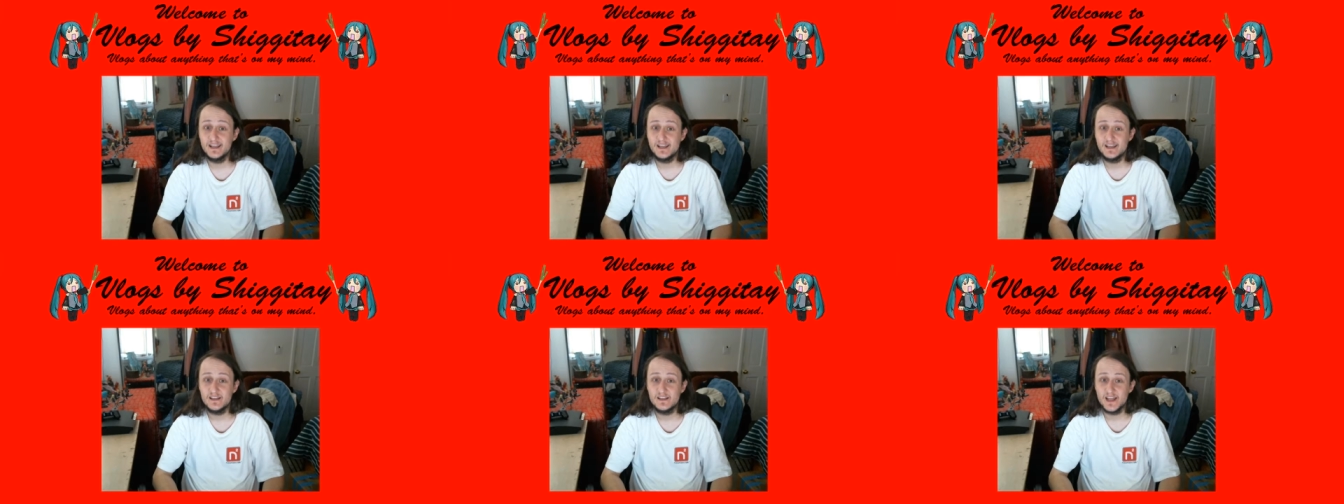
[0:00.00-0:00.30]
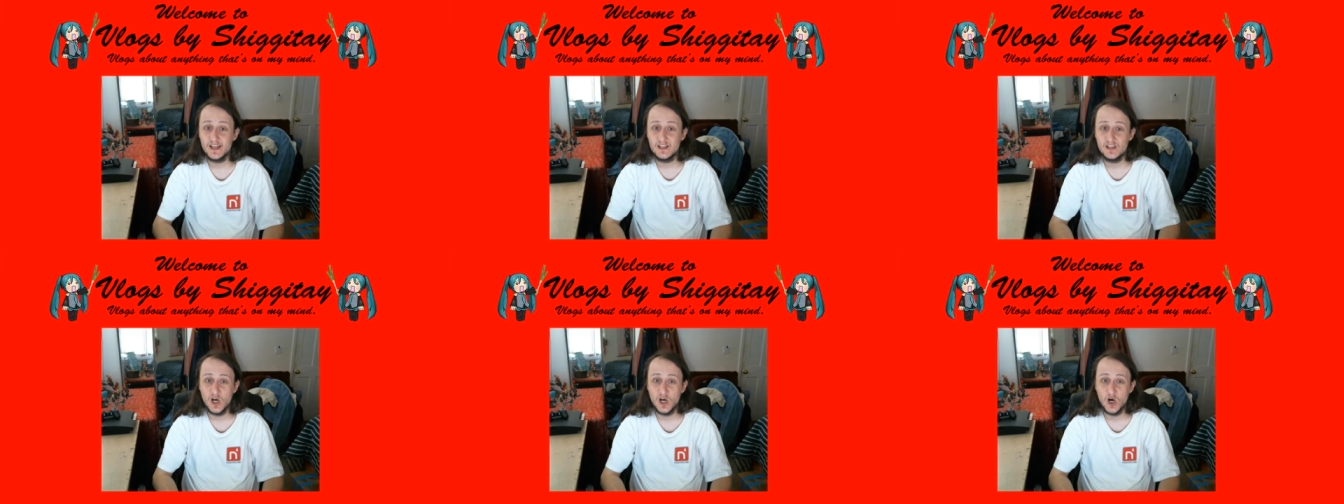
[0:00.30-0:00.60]
they
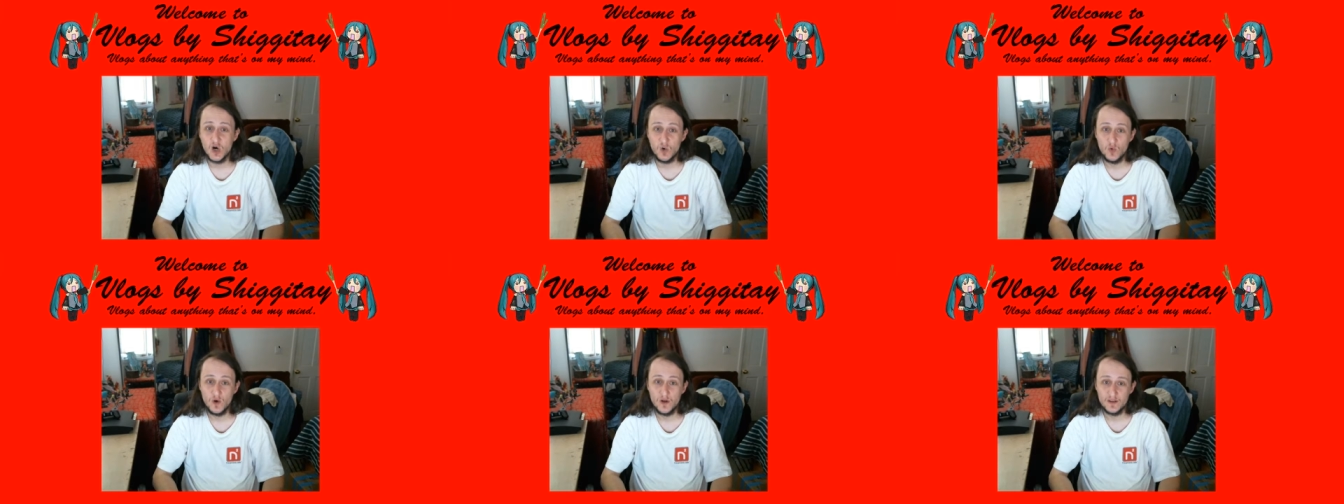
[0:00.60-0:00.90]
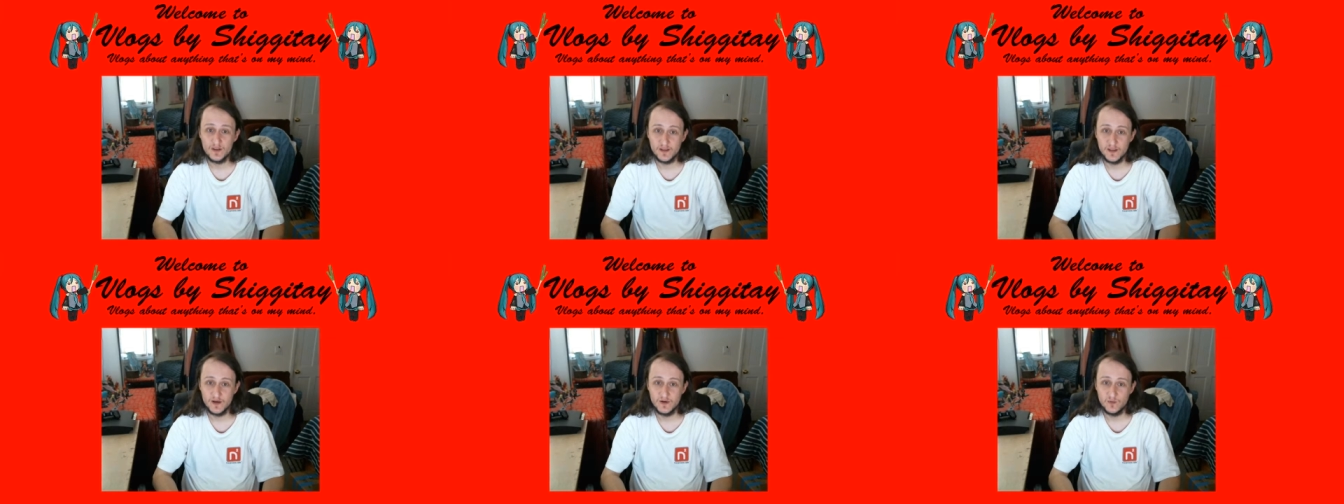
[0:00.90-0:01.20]
know
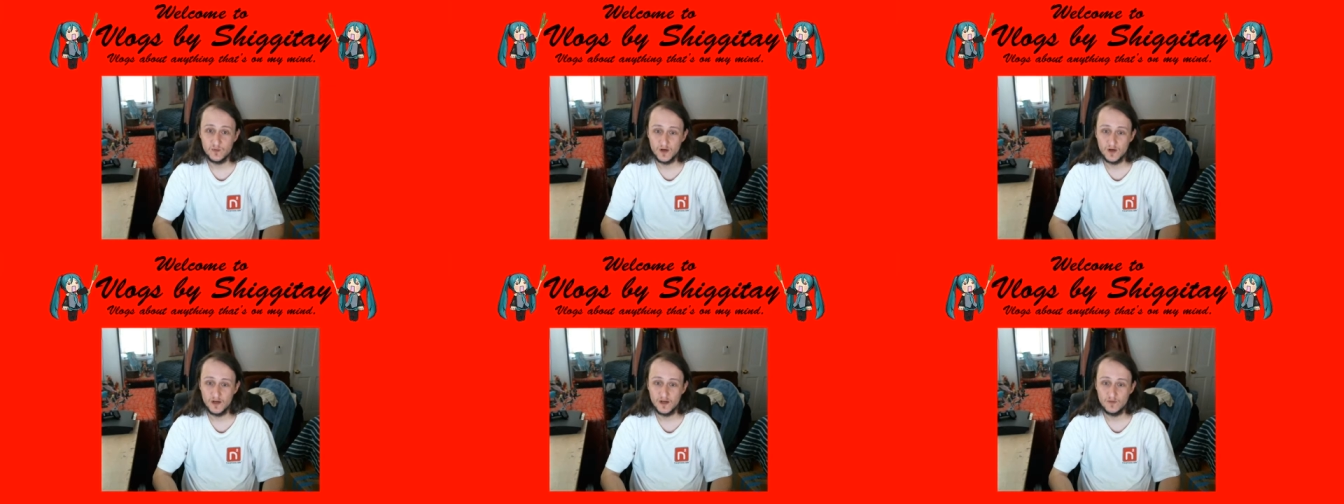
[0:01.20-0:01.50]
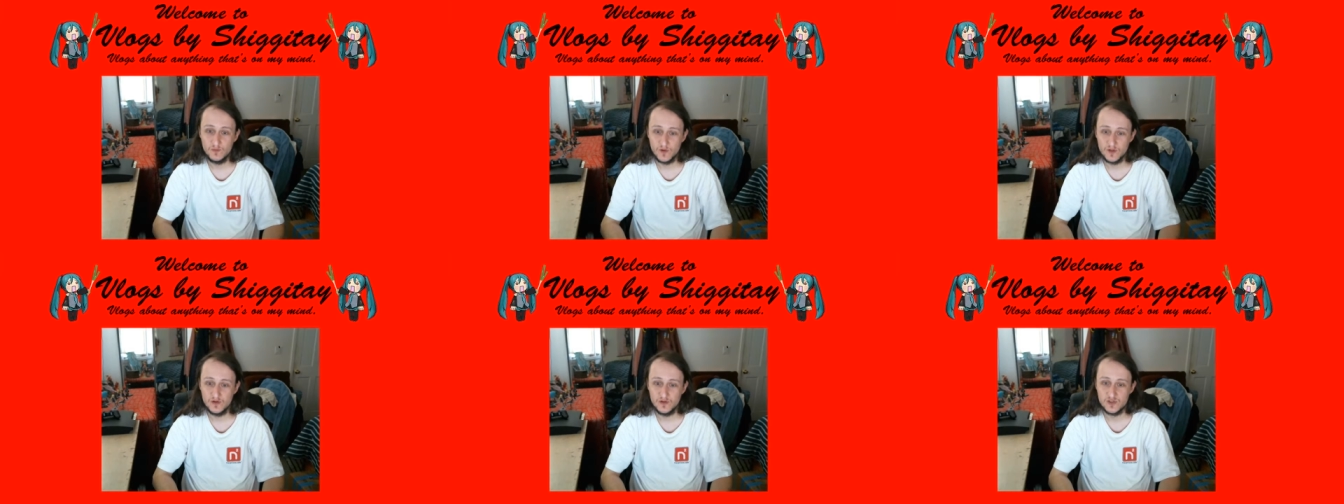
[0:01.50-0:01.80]

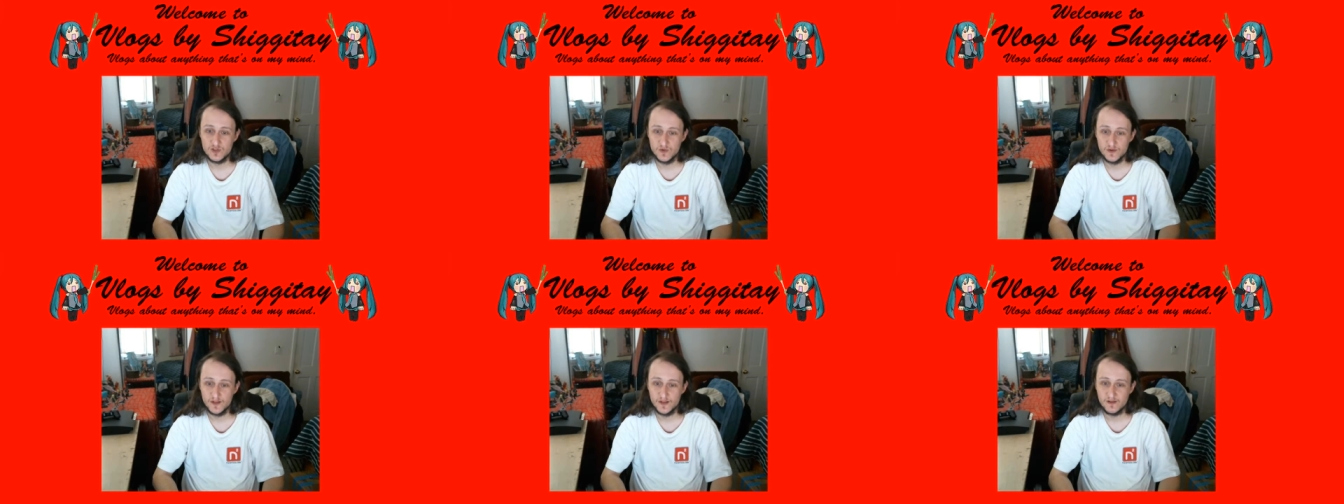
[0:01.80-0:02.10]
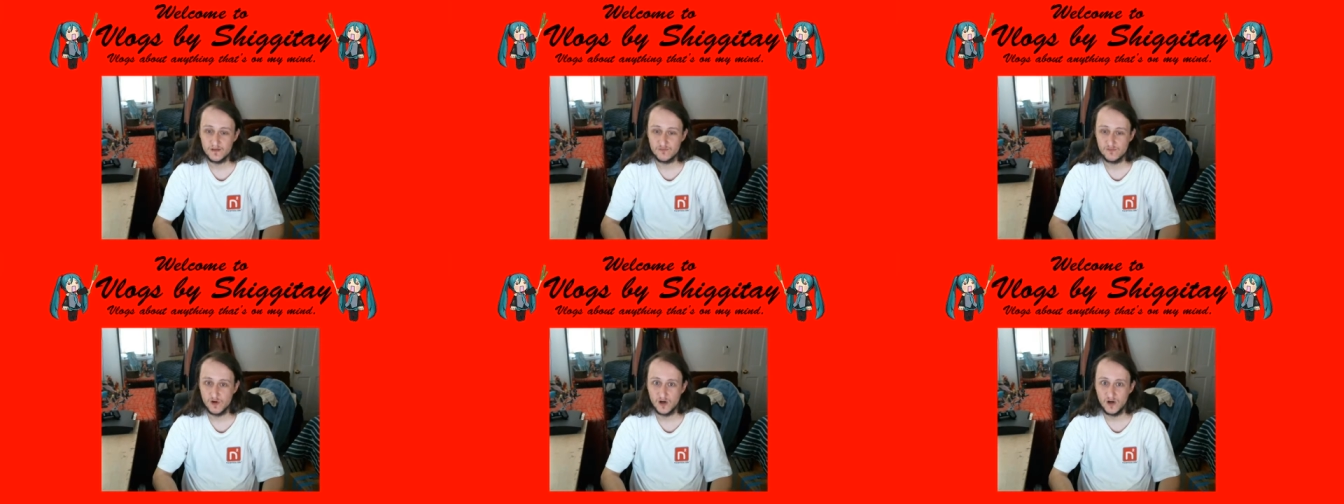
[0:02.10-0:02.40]
what you're doing is
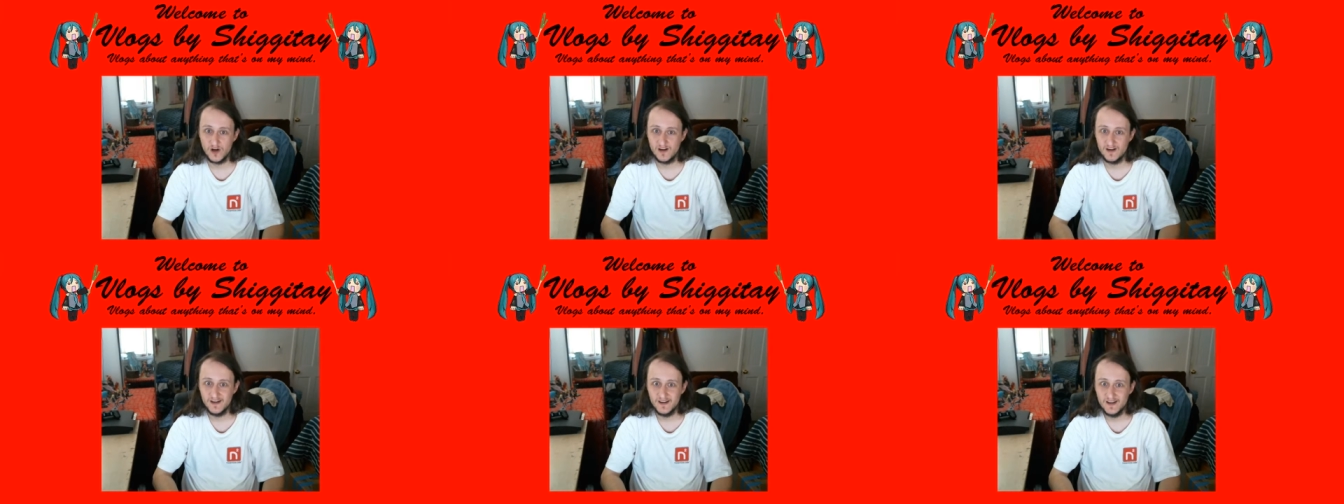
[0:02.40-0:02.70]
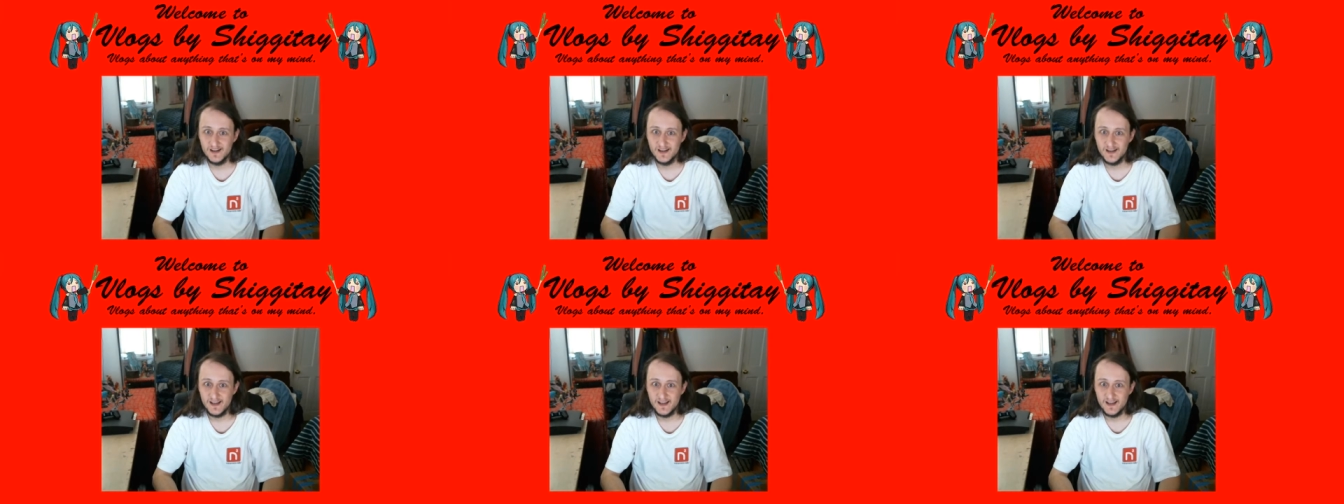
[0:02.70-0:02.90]
wrong,